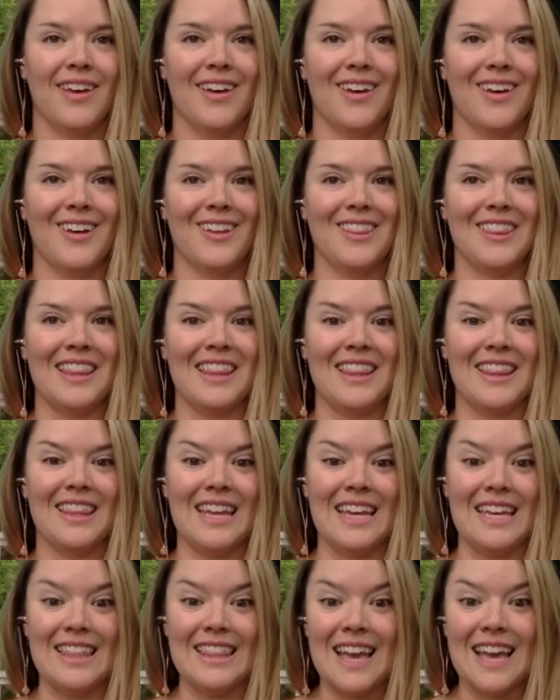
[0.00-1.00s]

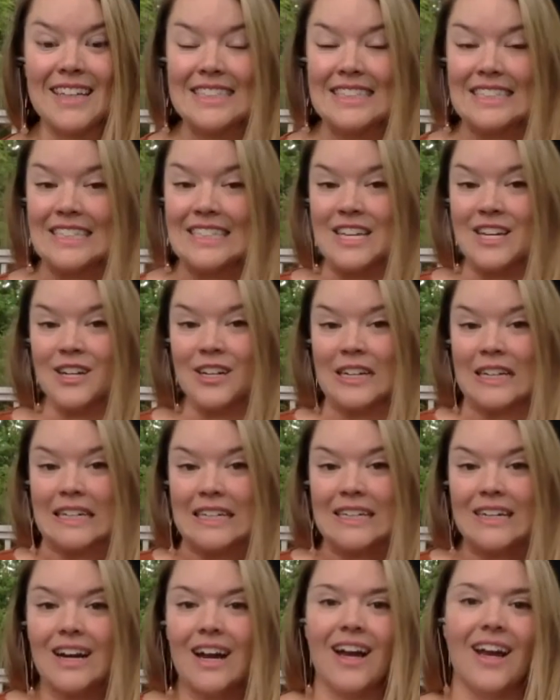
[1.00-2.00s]
late last
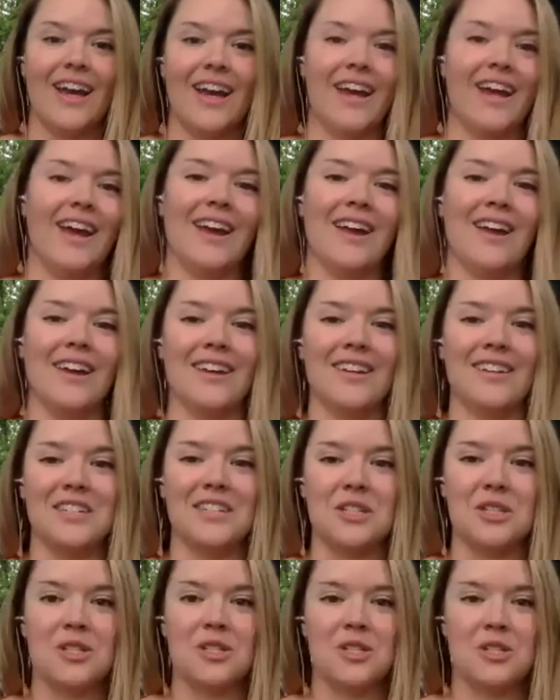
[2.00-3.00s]
year, I
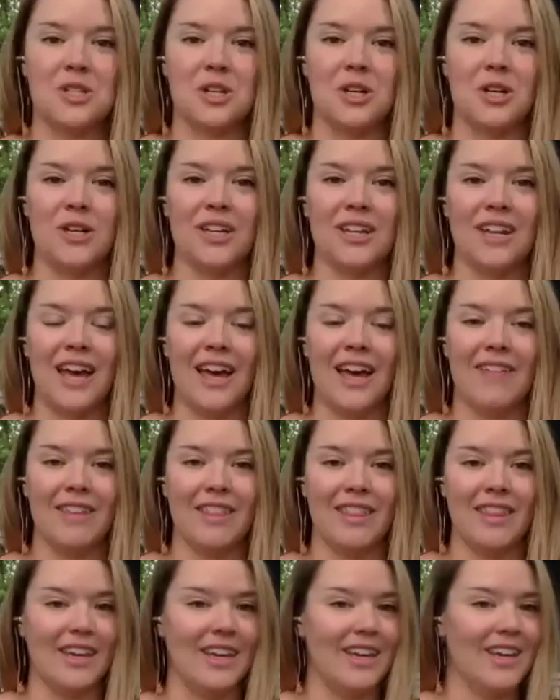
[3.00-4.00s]
just started having
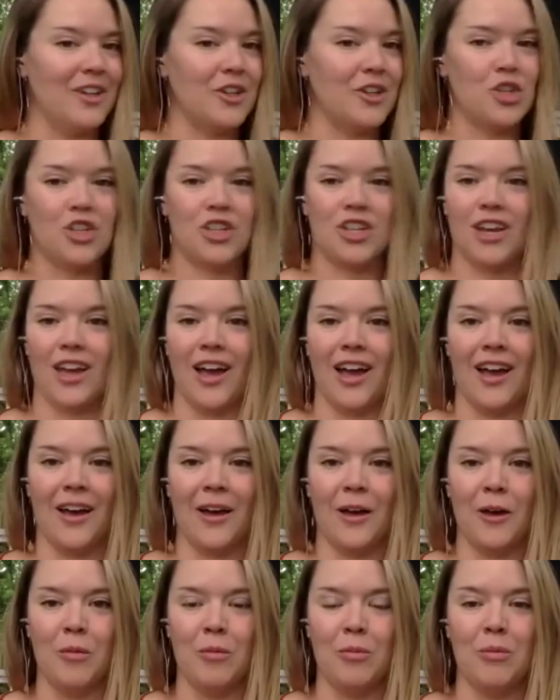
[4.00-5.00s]
the itch
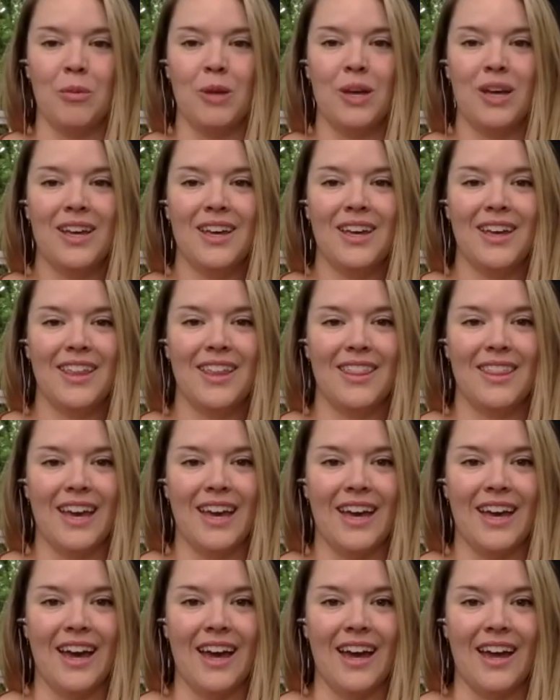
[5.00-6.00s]

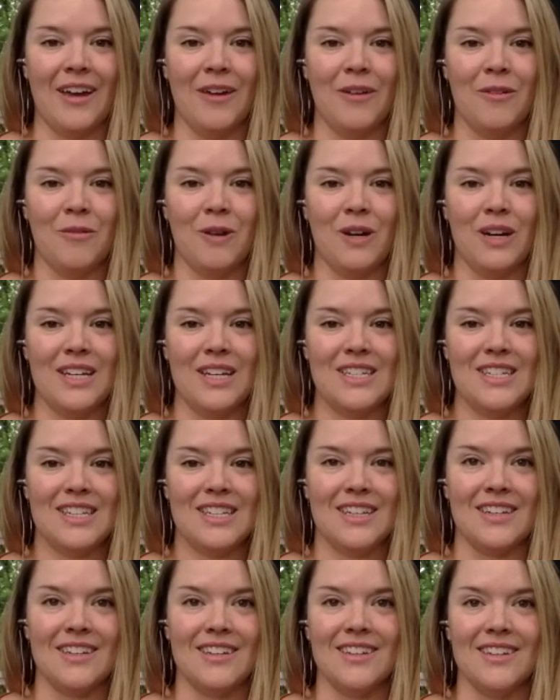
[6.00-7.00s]
that I wanted
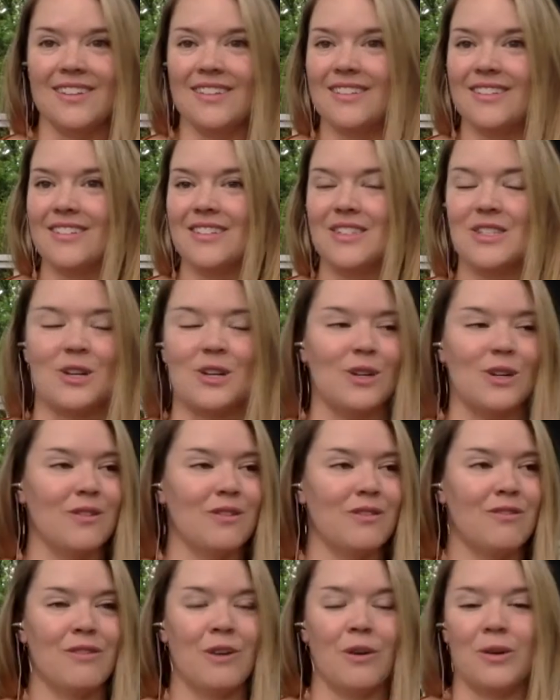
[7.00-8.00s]
to start
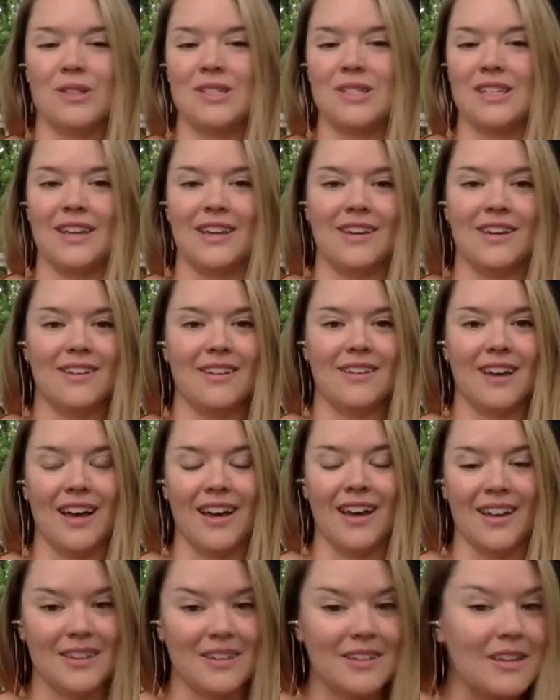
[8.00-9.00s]
focusing
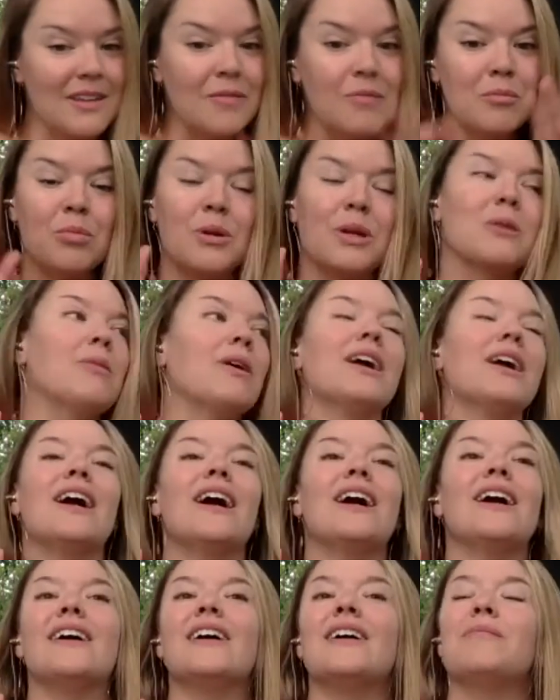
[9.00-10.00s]
to bring
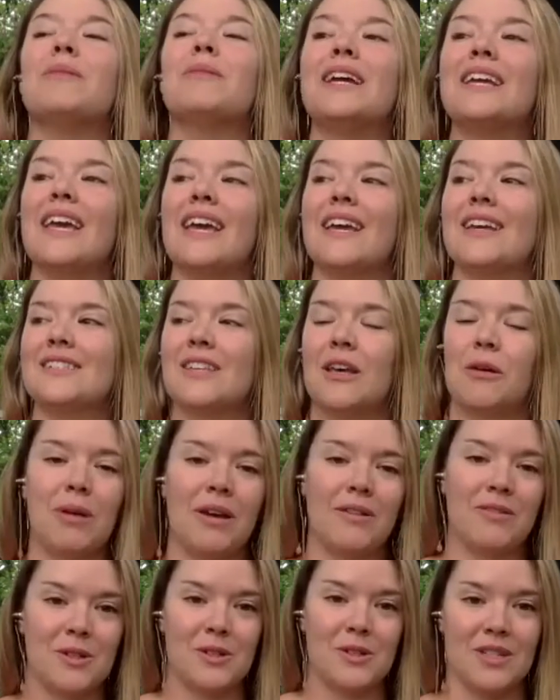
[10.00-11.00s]
my gaze up
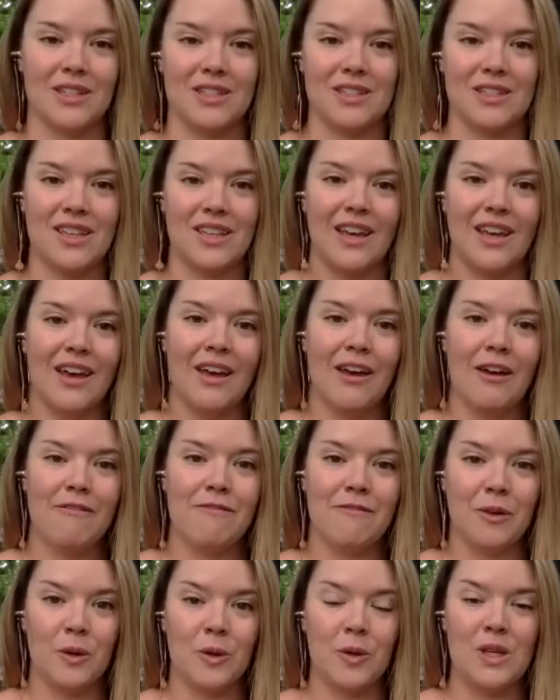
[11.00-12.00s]
after 6
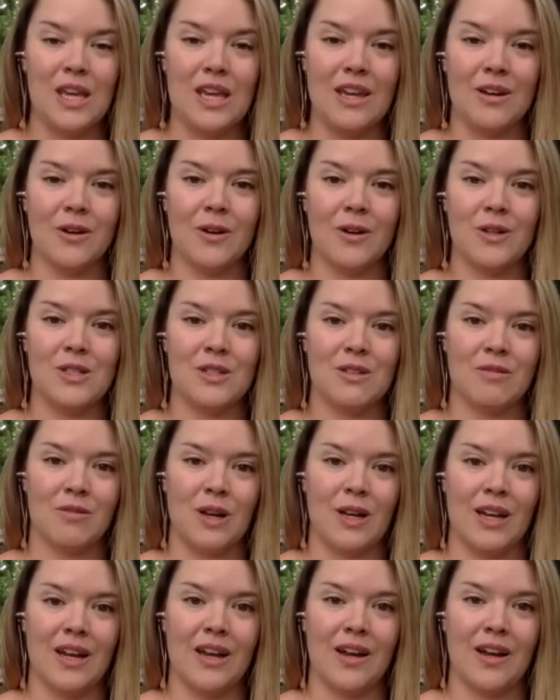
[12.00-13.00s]
full years of
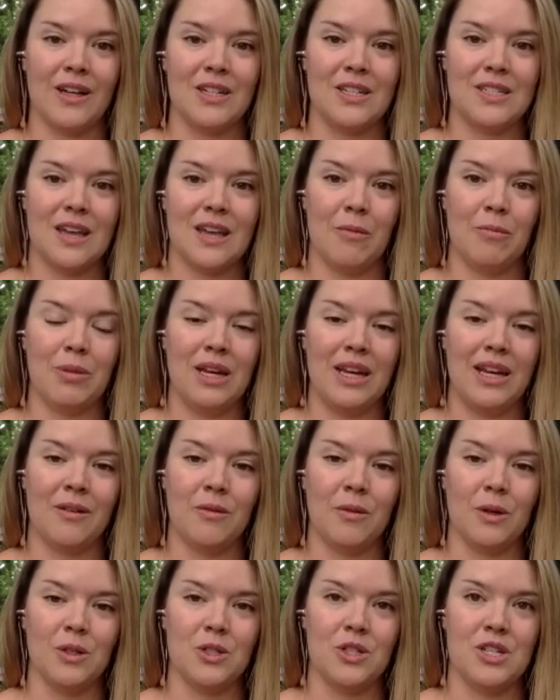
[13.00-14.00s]
running Conscious Company and
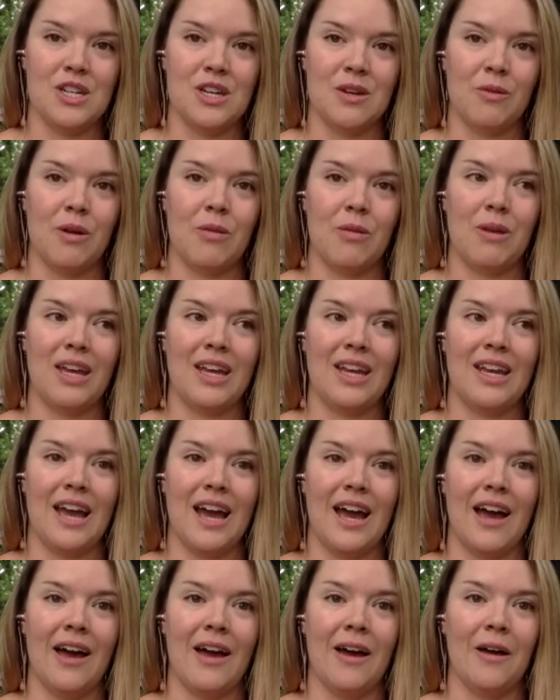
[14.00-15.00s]
World Changing Women
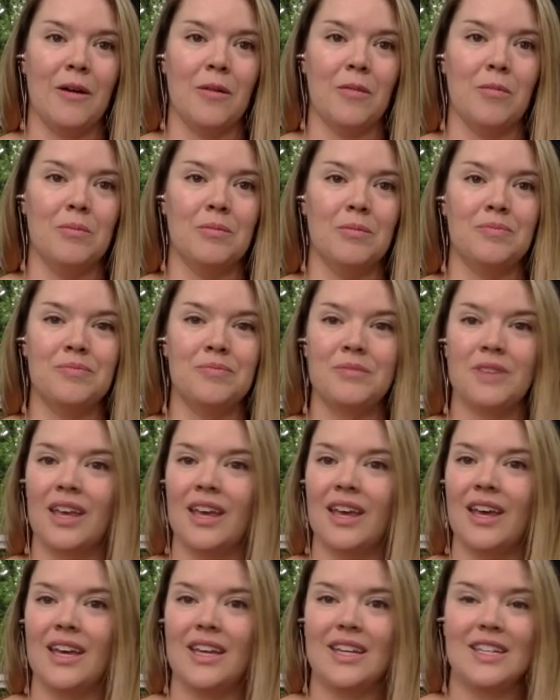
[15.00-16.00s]

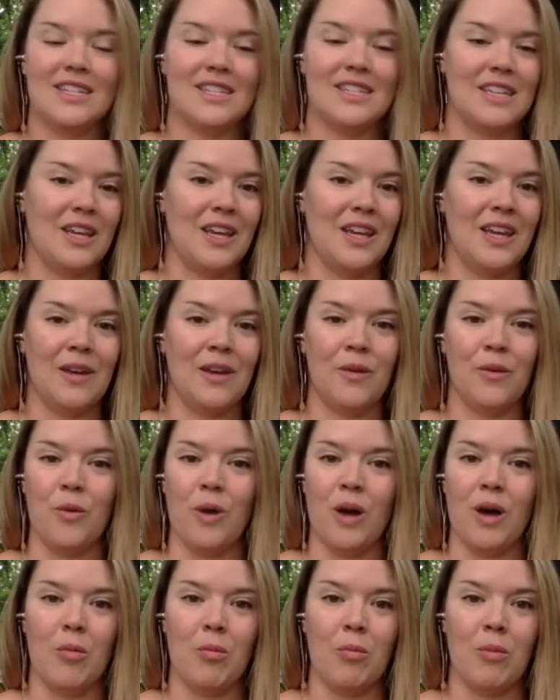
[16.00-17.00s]
to see
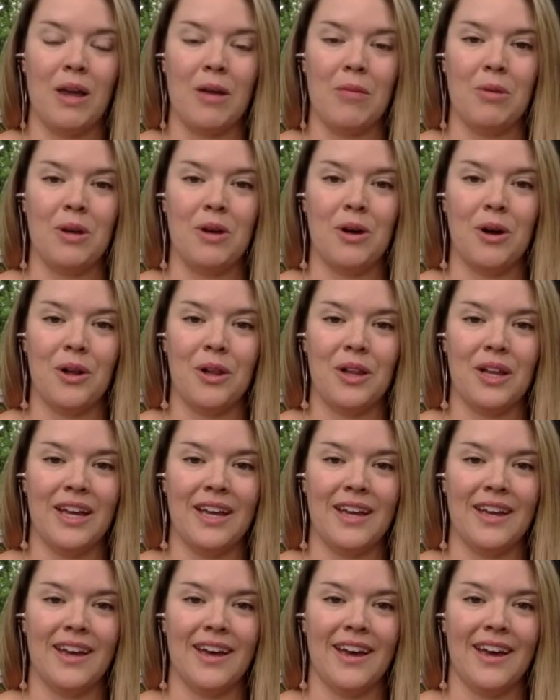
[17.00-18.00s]
what might be
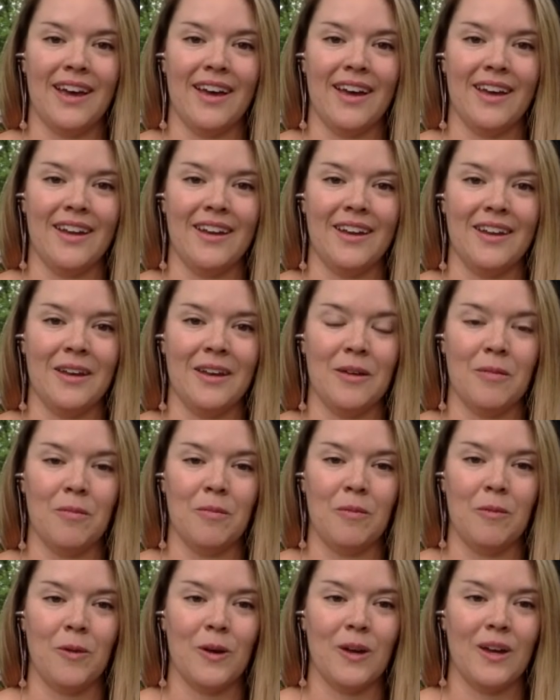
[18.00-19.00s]
calling, and
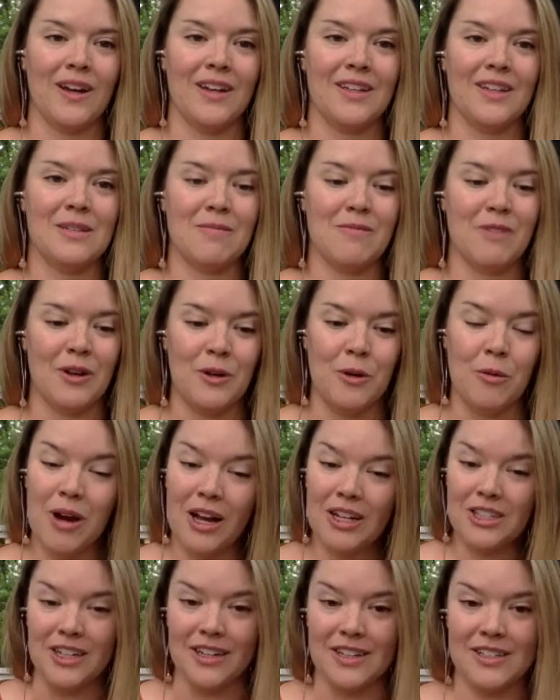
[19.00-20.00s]
am working on some fun new
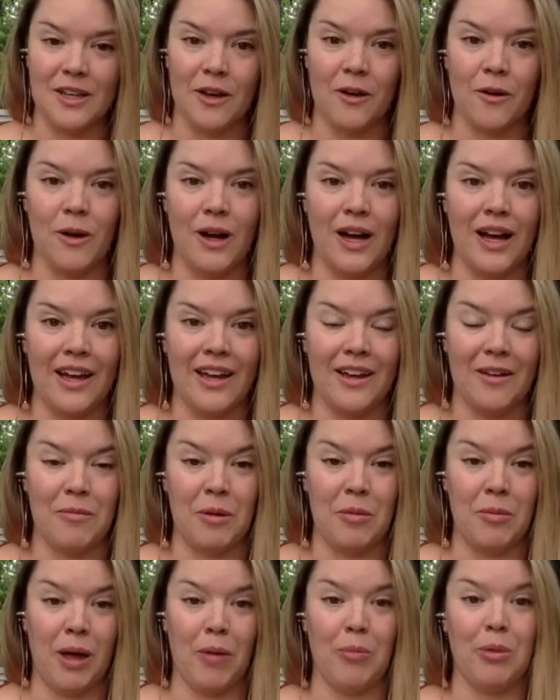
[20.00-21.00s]
projects. So I have
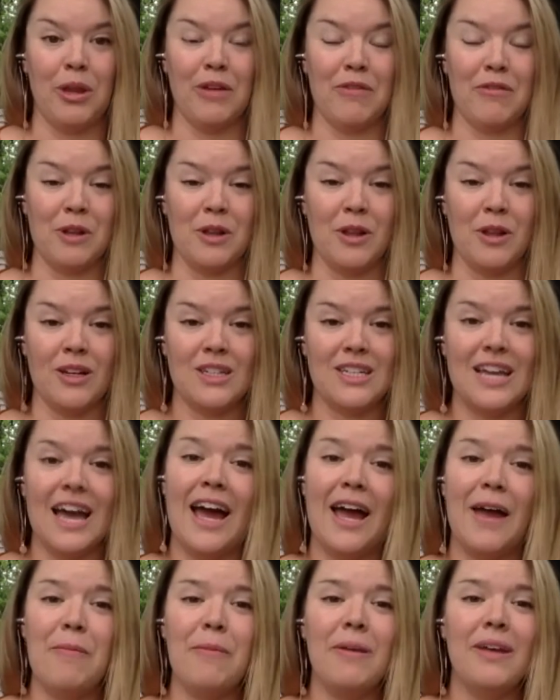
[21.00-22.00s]
been babbling for a long
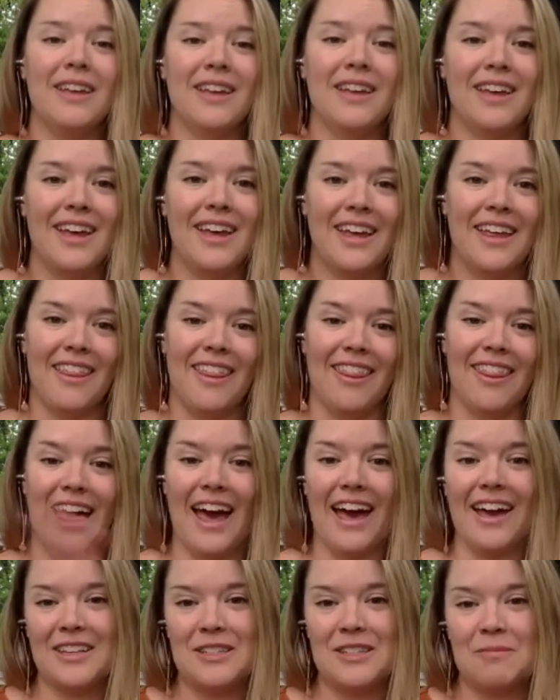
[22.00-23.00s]
time.
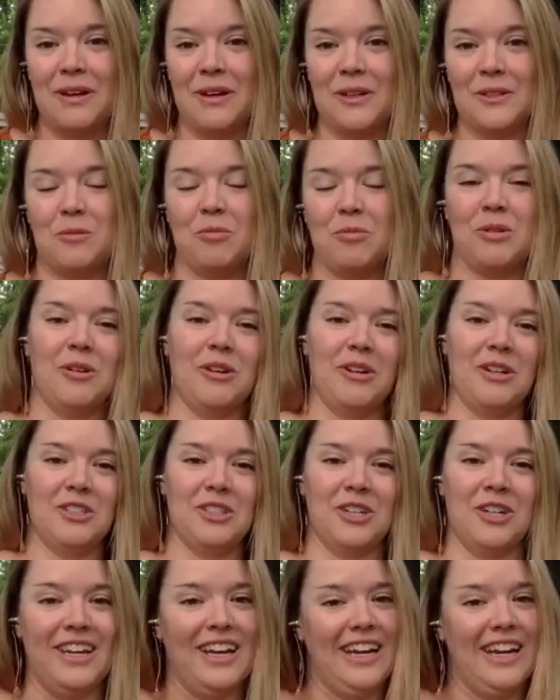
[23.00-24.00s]
That is my entrepreneurial
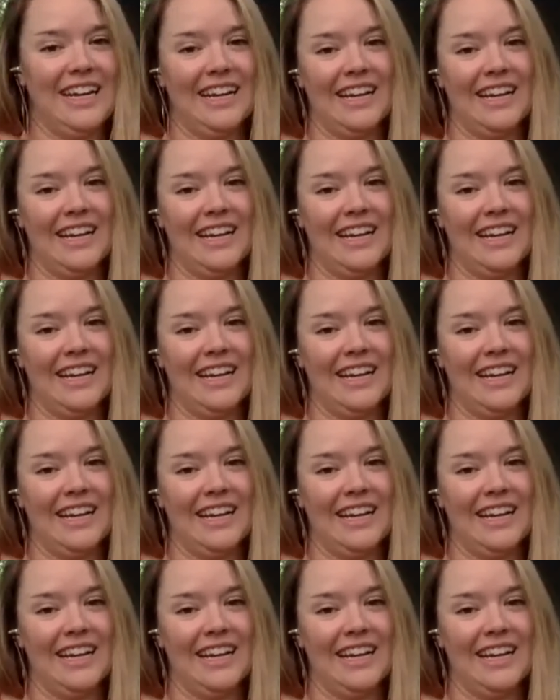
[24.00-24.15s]
journey.